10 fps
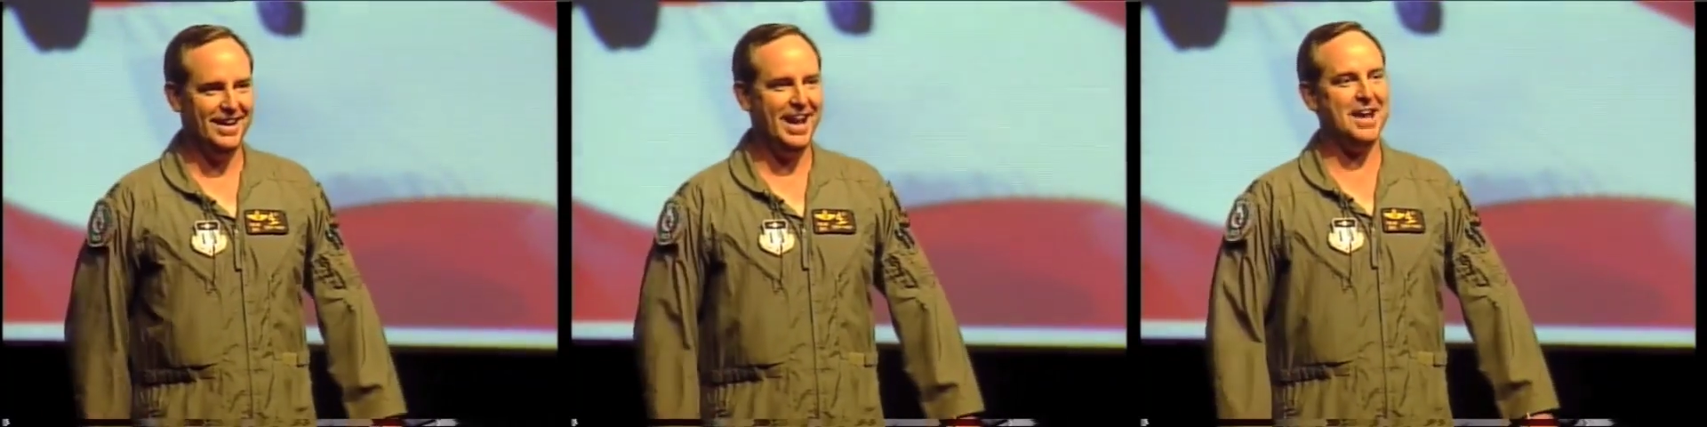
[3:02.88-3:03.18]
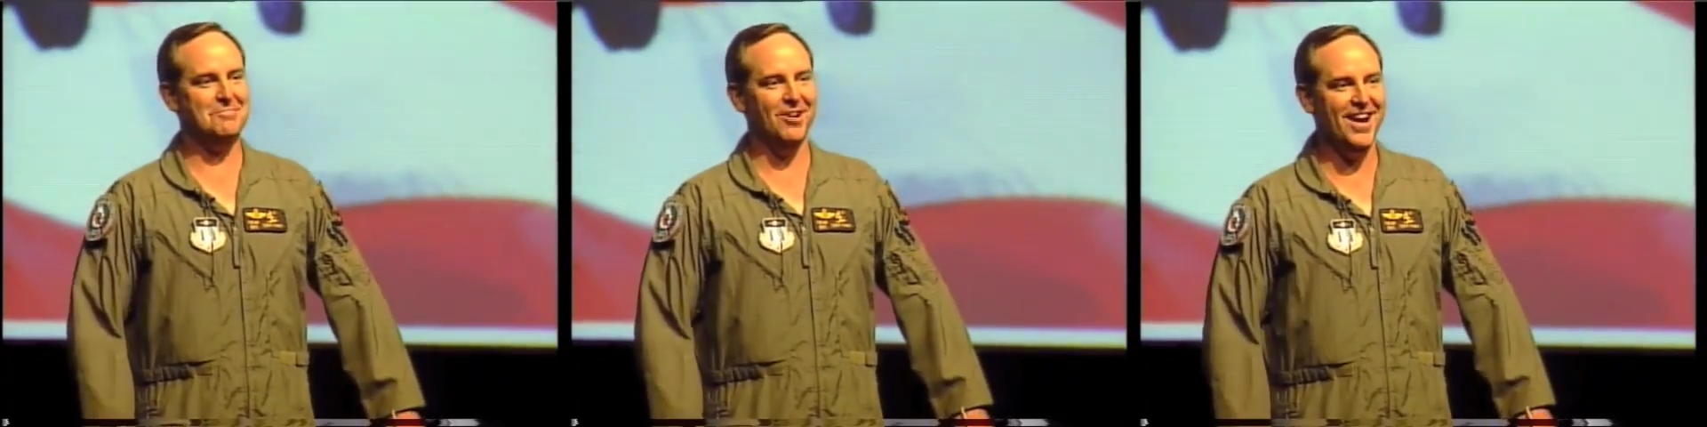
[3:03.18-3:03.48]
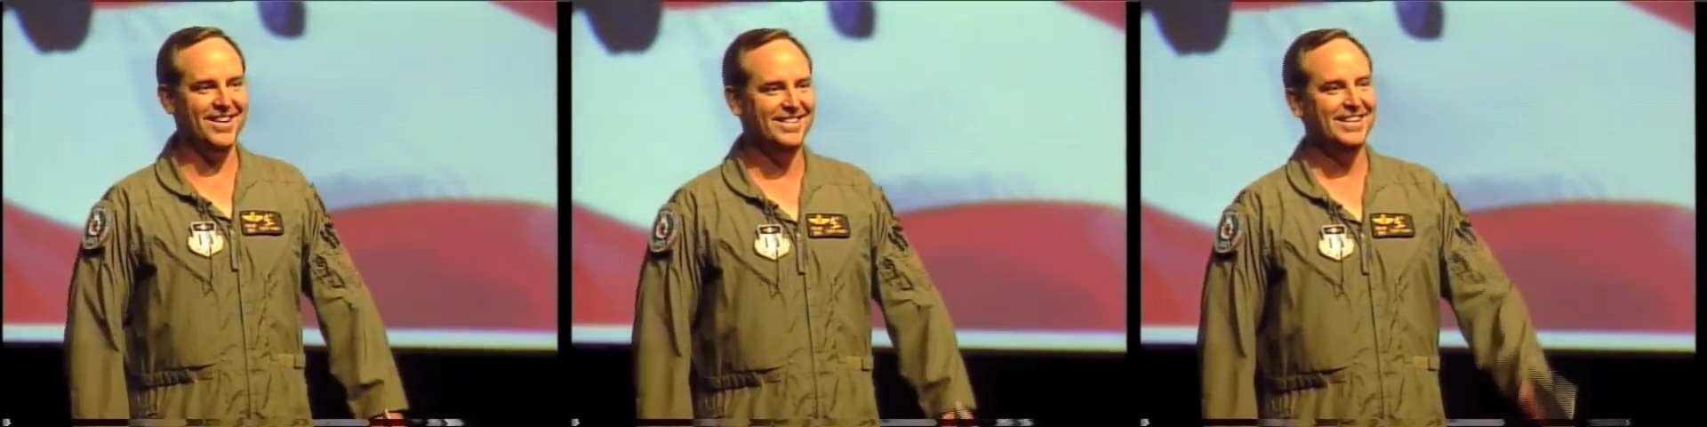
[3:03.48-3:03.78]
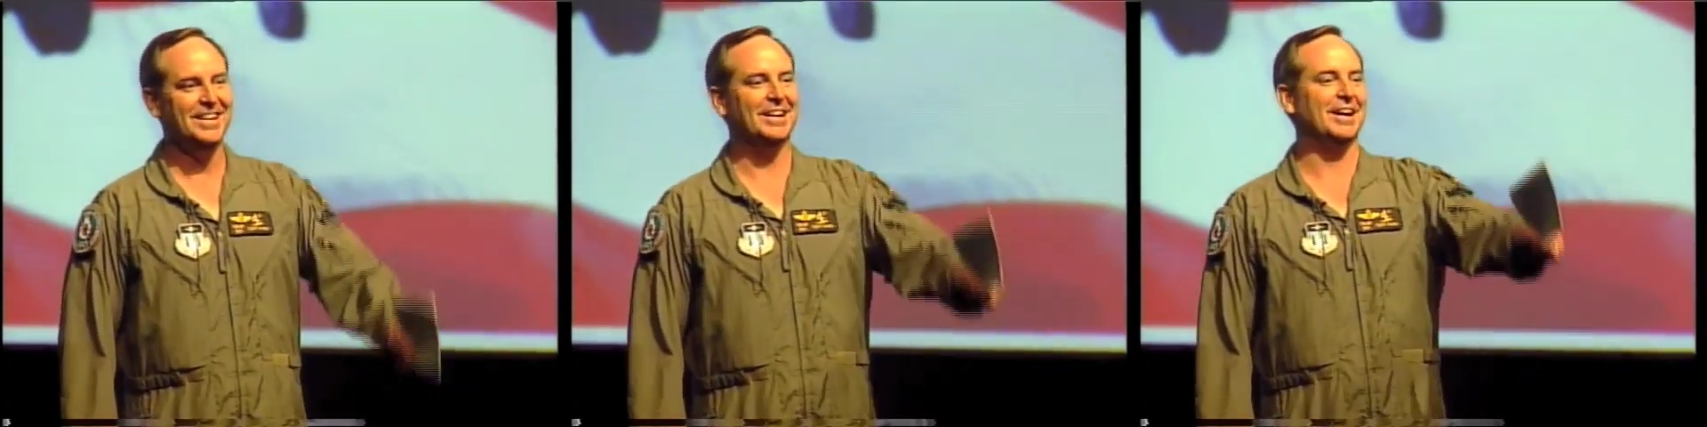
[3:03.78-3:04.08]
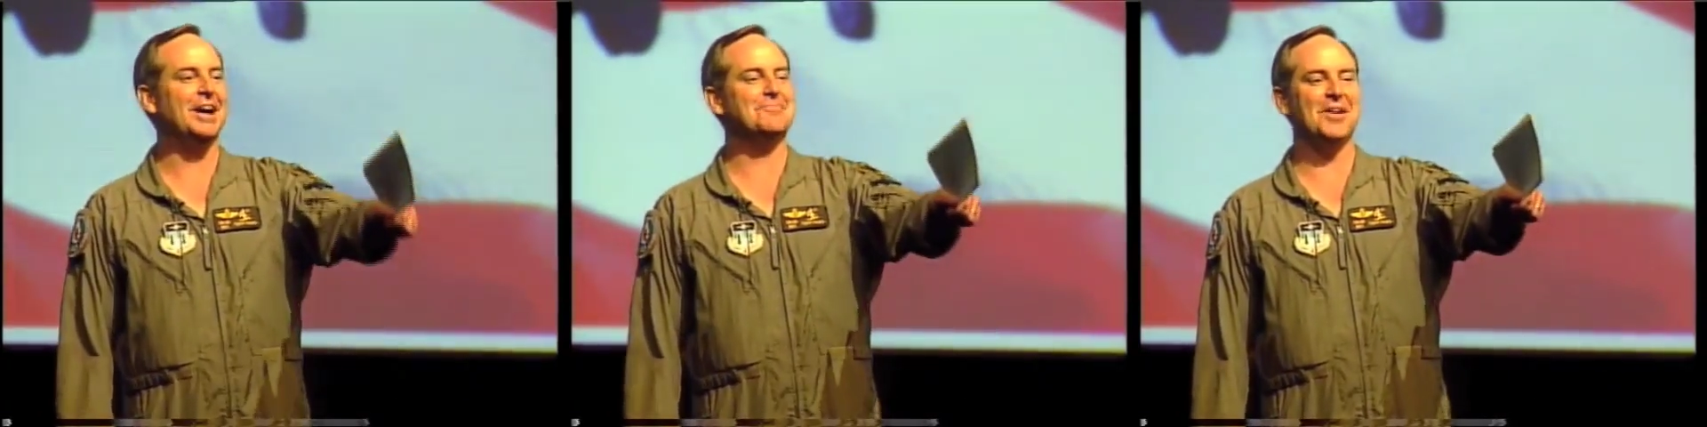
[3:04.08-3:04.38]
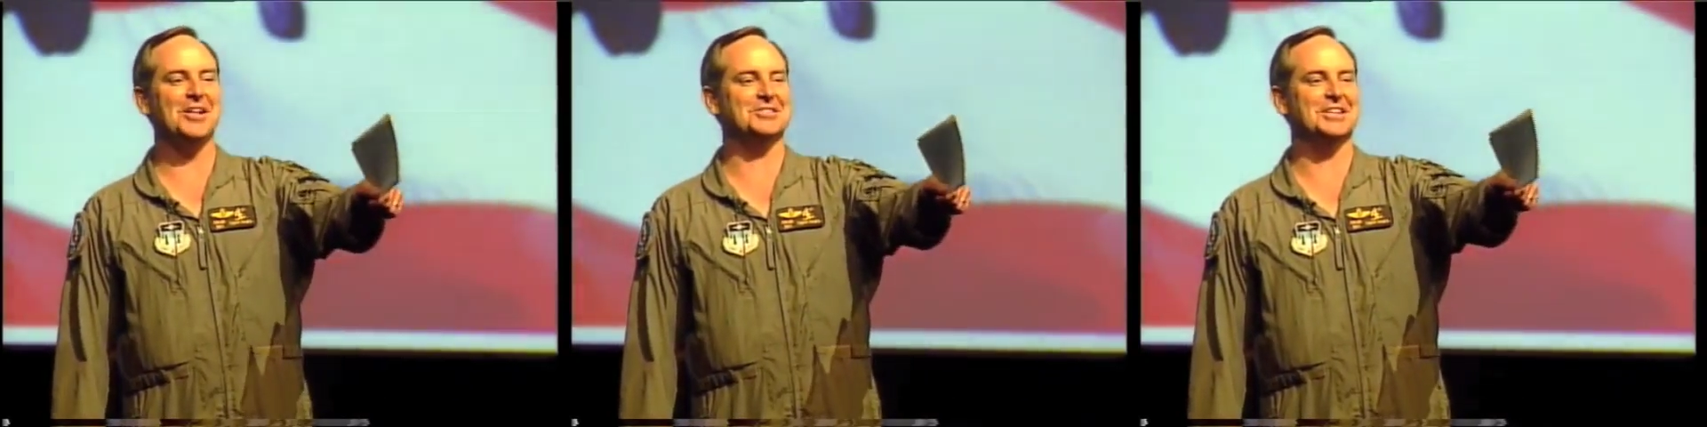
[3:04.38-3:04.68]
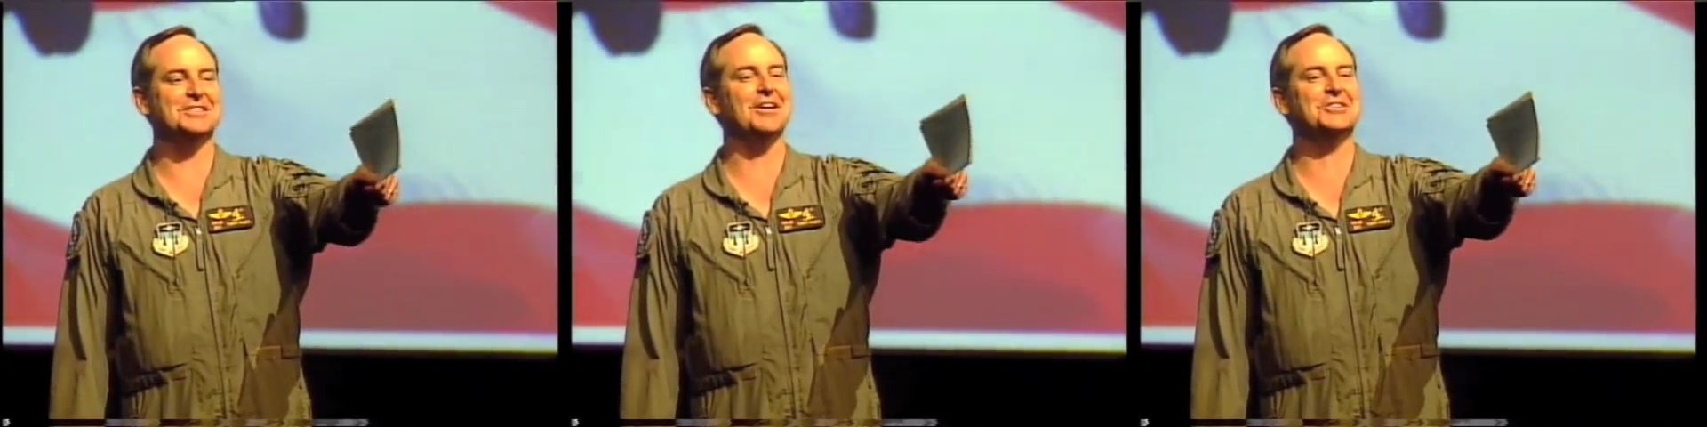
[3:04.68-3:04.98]
Hey, Brian, I
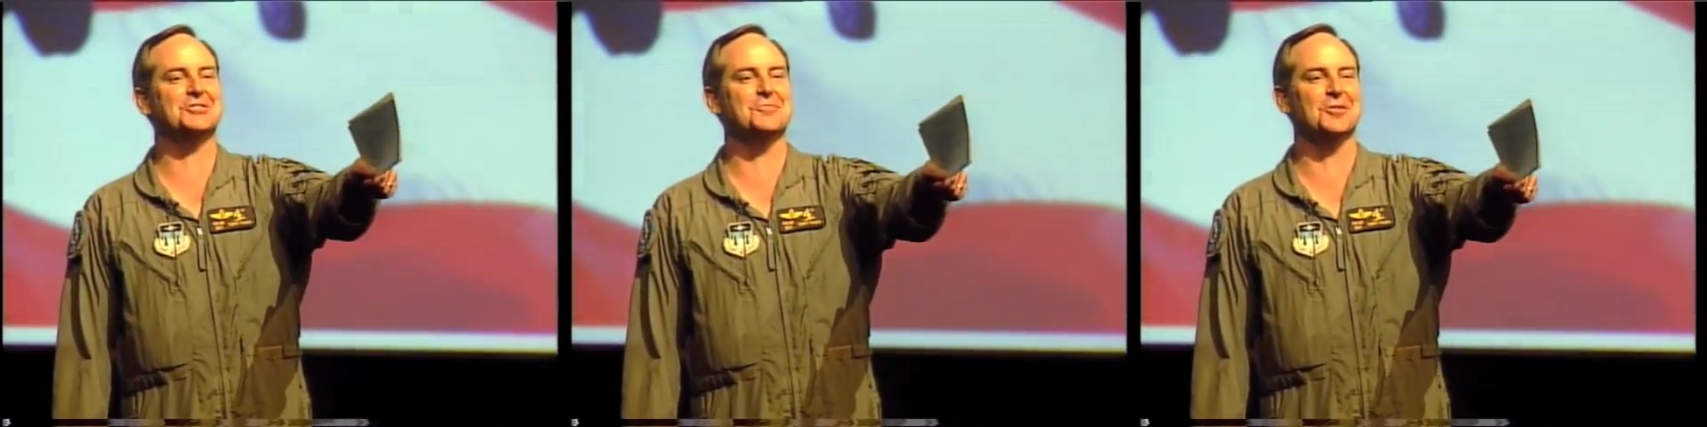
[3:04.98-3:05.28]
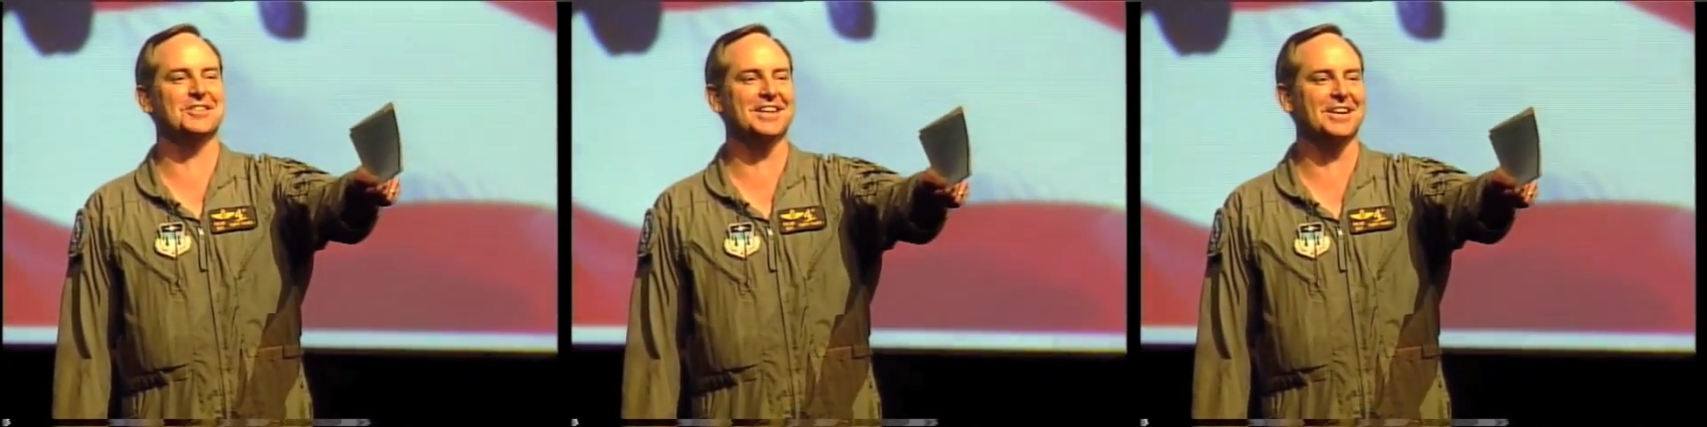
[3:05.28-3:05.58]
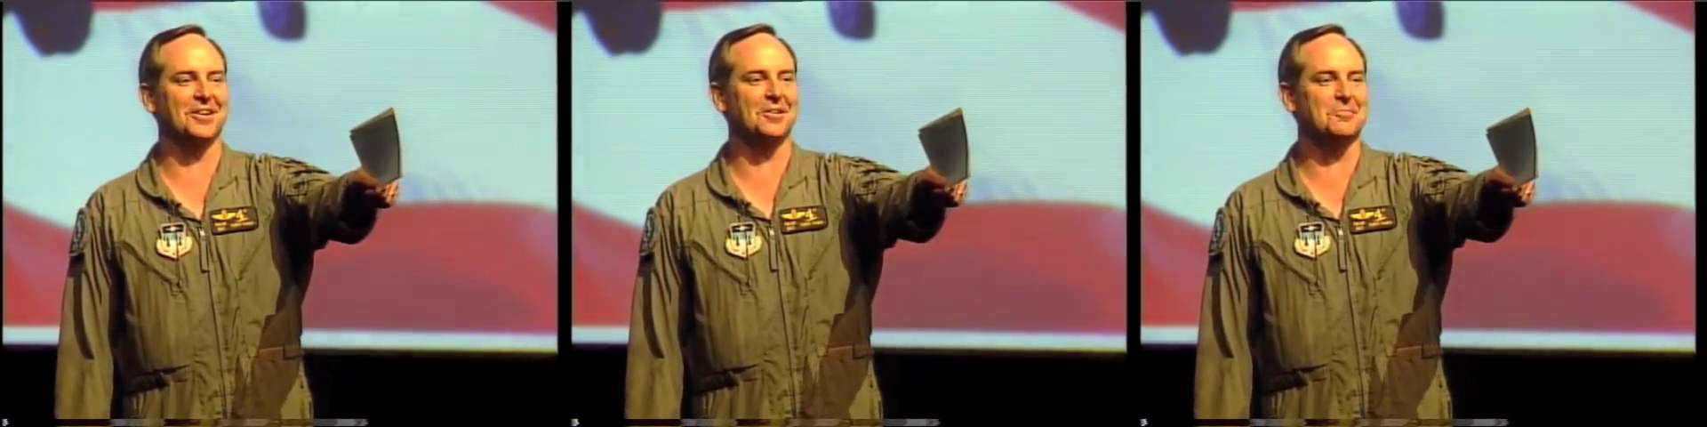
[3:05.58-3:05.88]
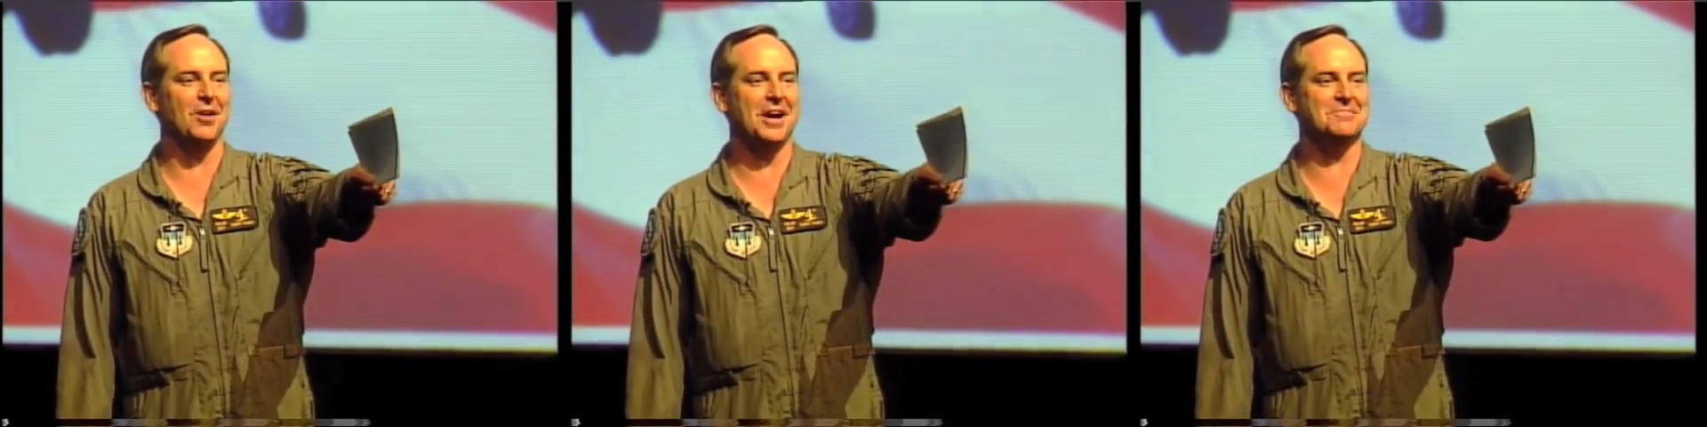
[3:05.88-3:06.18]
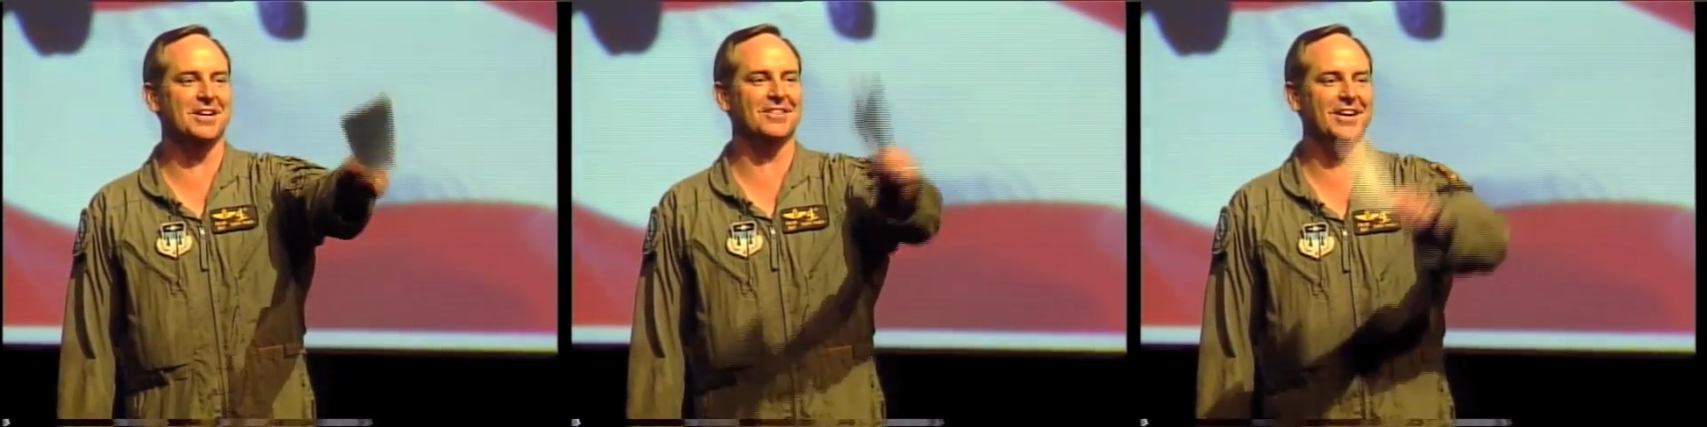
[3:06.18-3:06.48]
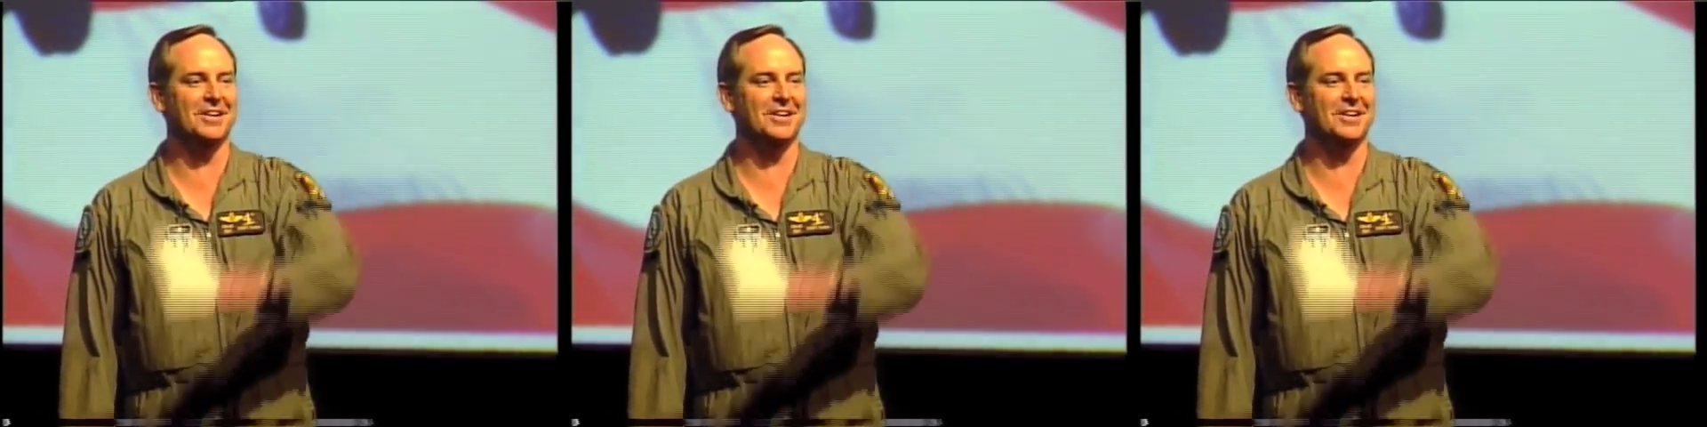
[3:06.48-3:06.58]
apologize. The Vice Superintendent, Colonel Brian Benn, right